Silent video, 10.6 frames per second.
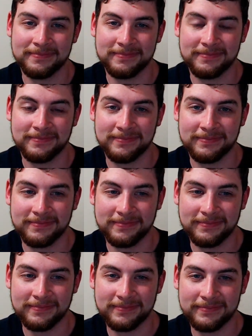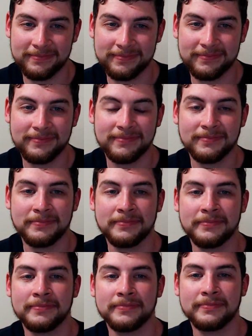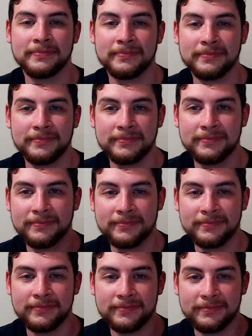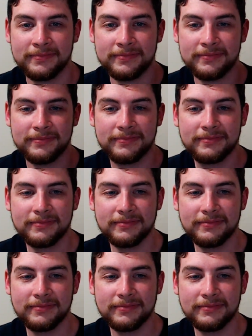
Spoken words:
The person shown says nothing.